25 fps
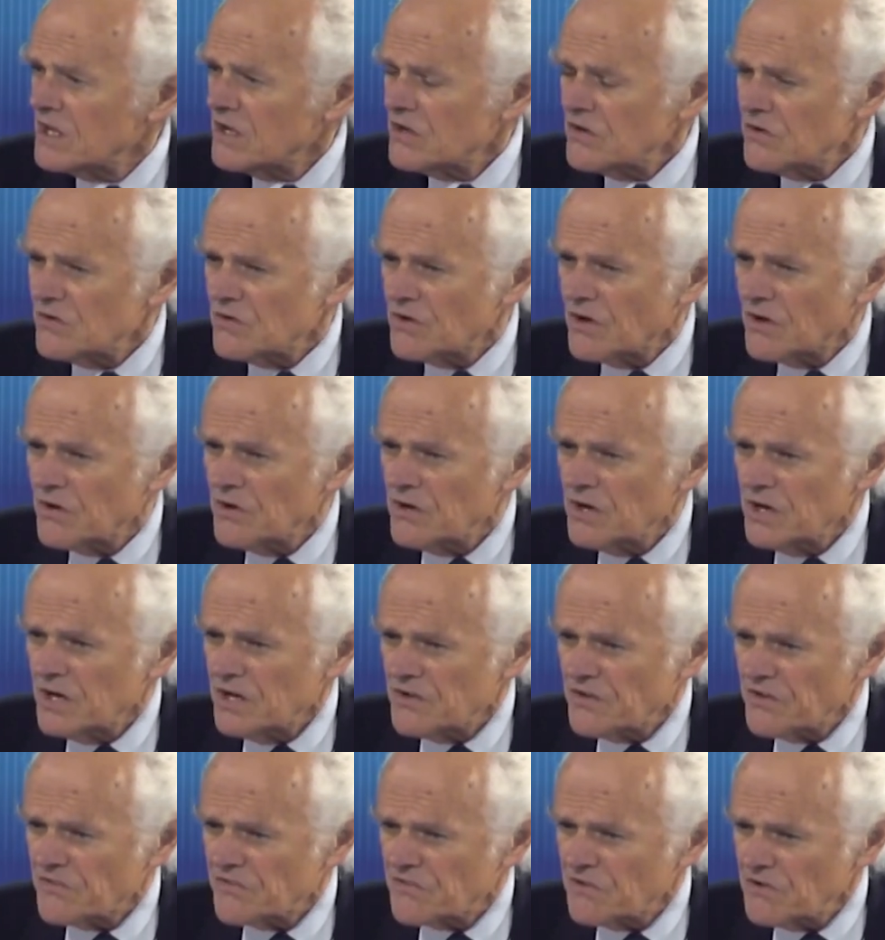You know,
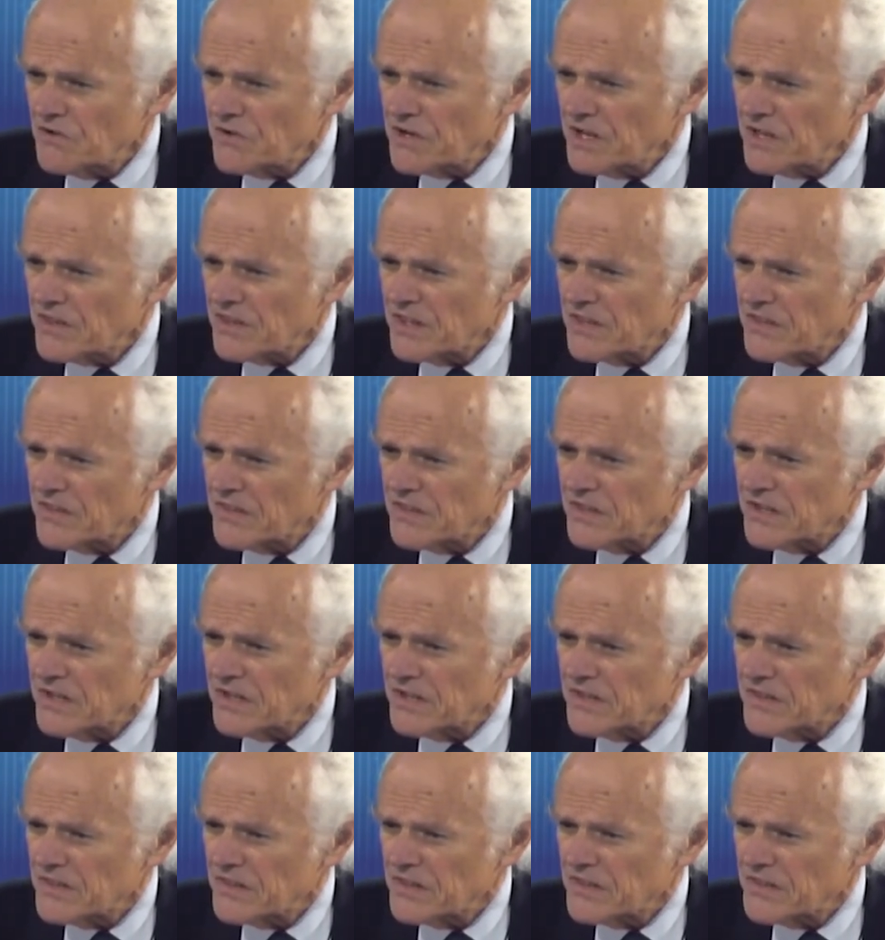just look at
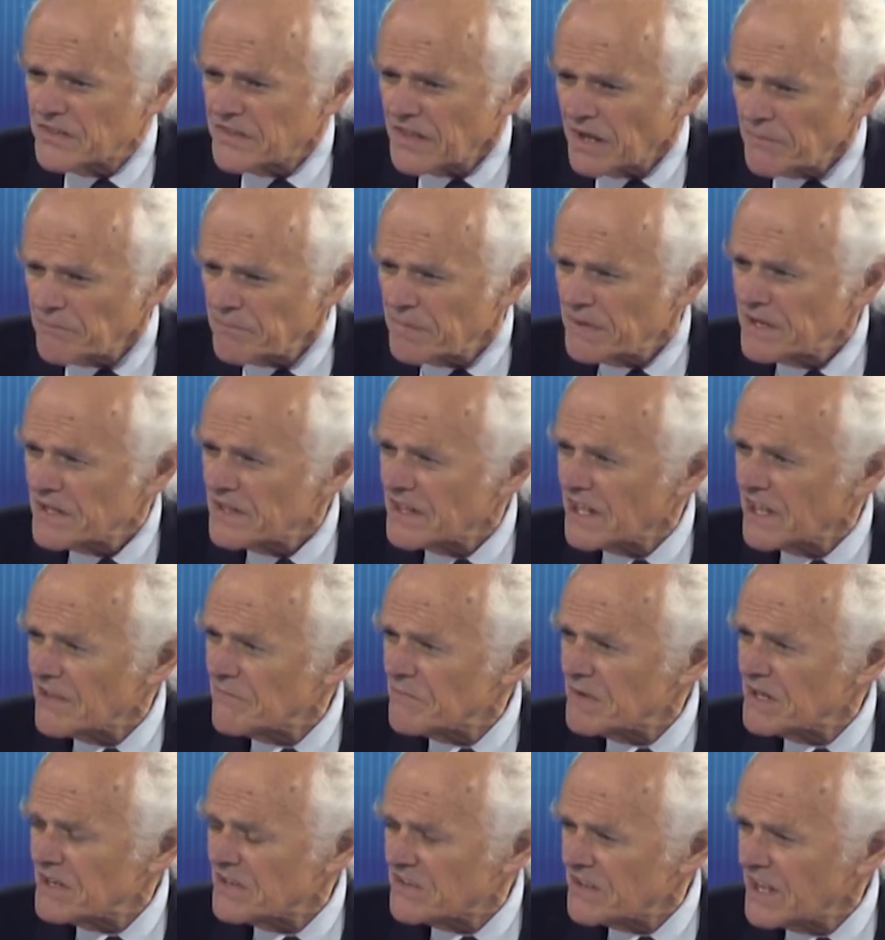the thumping they've
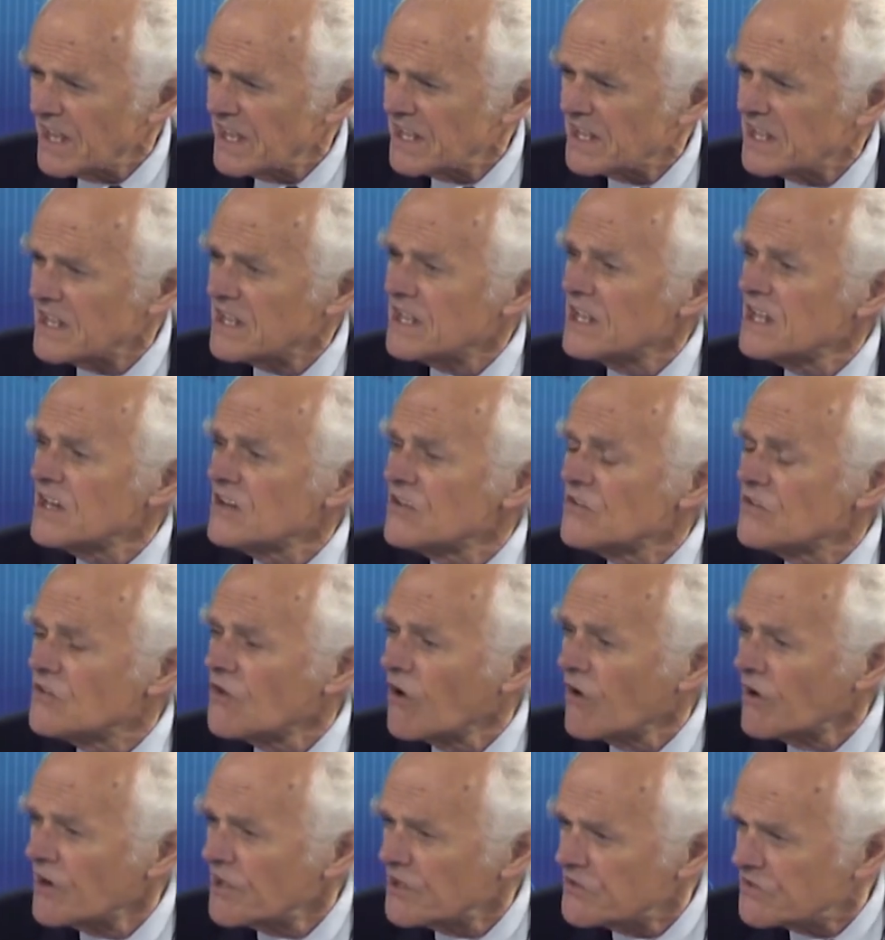been taking in
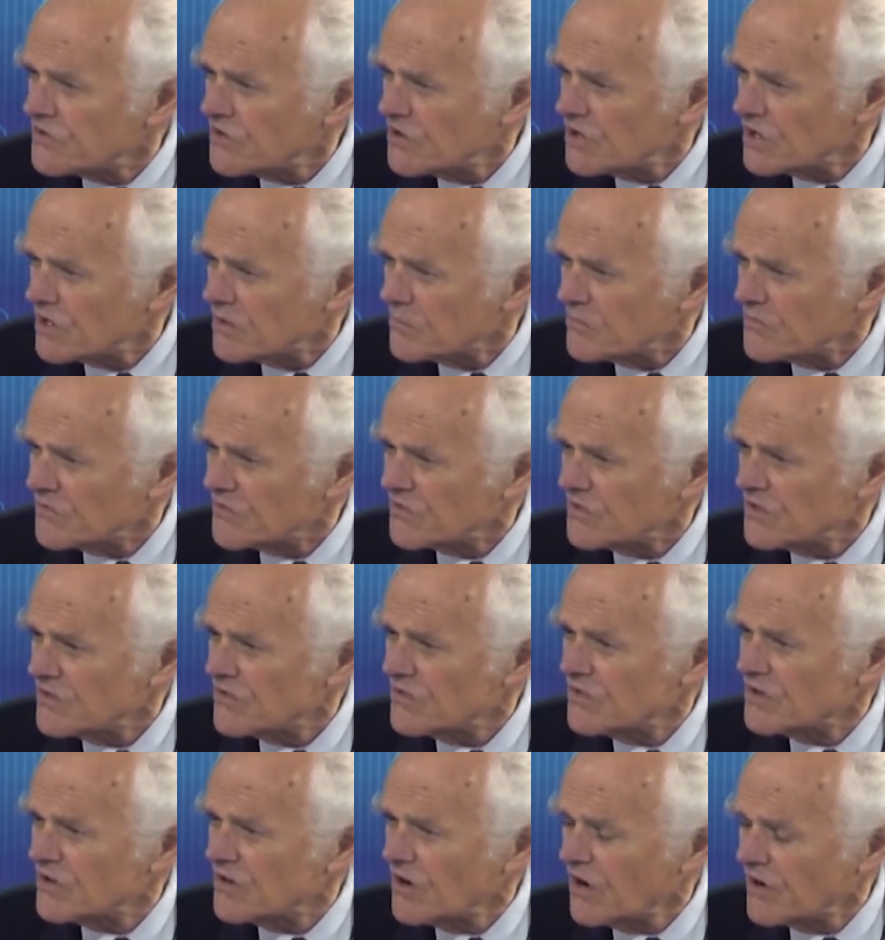dollar terms
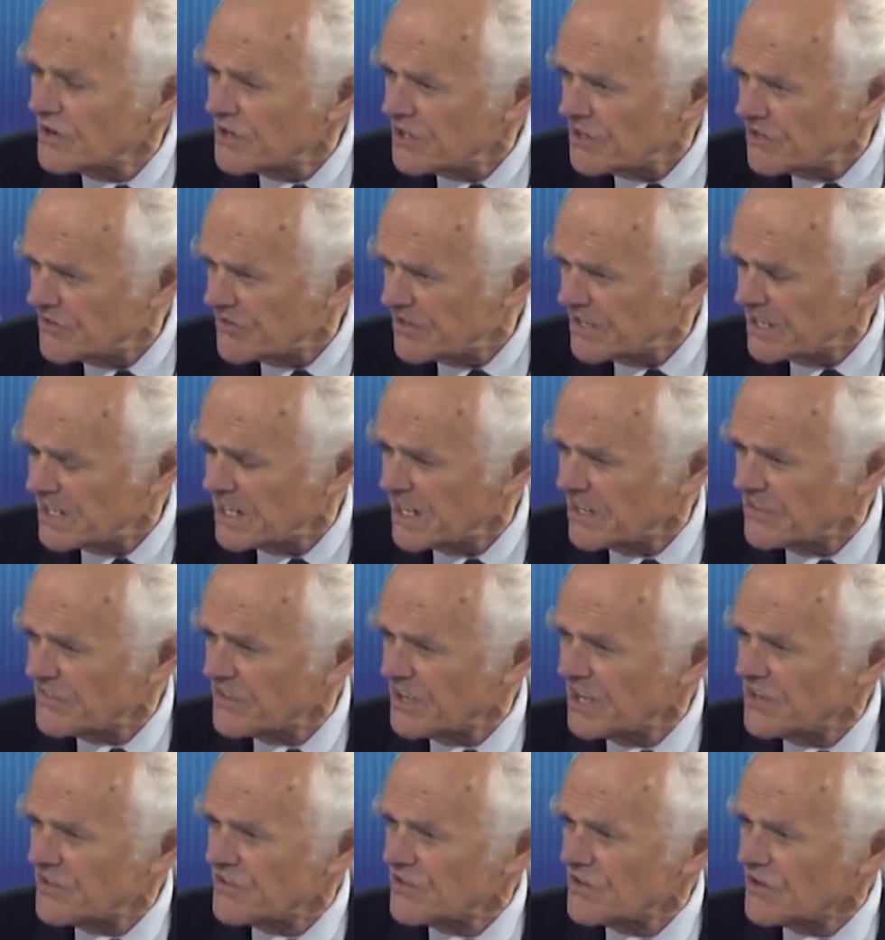regarding the
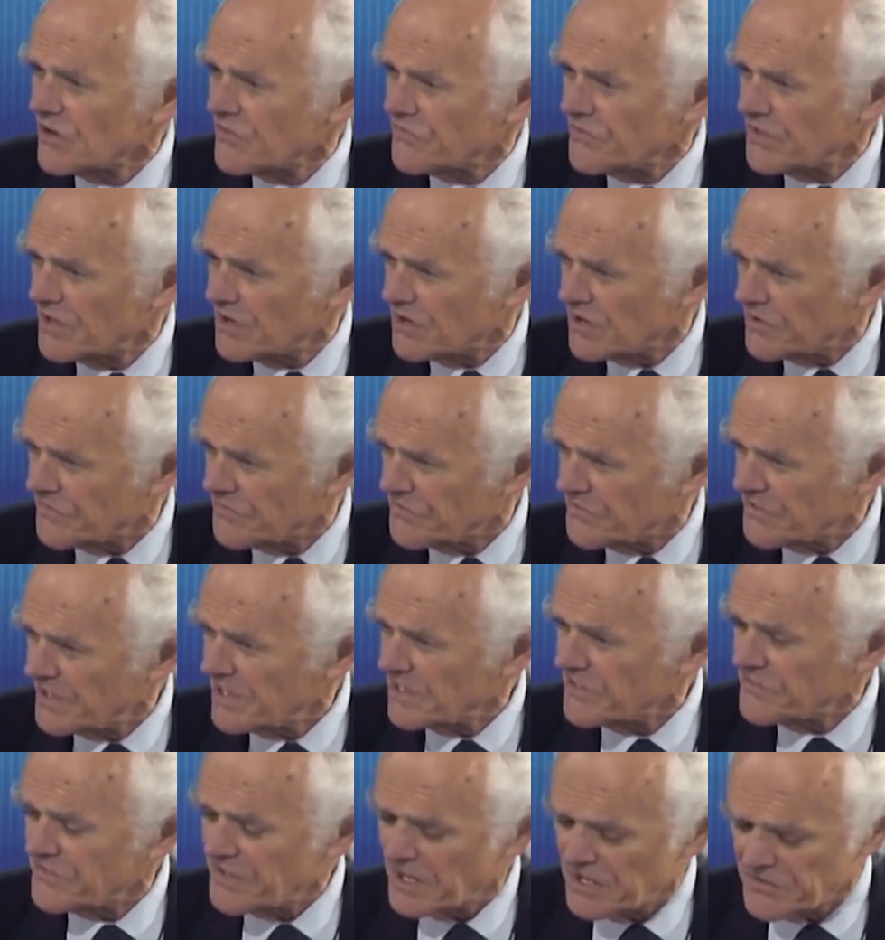realization of
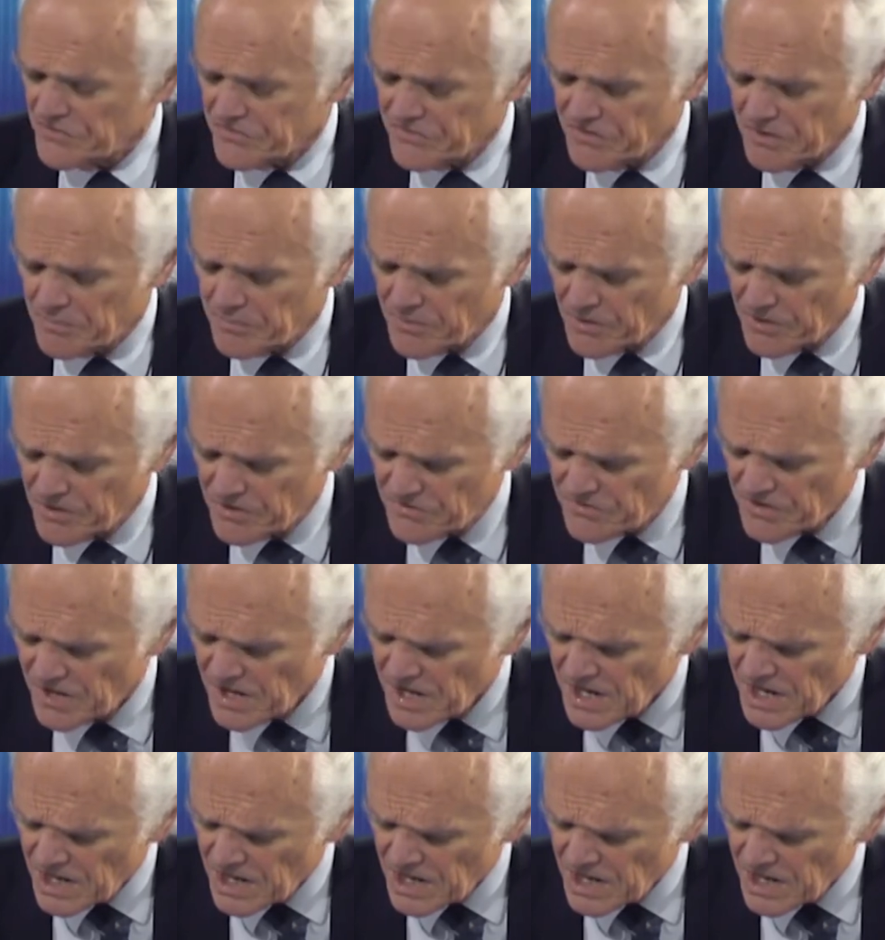sales of their products.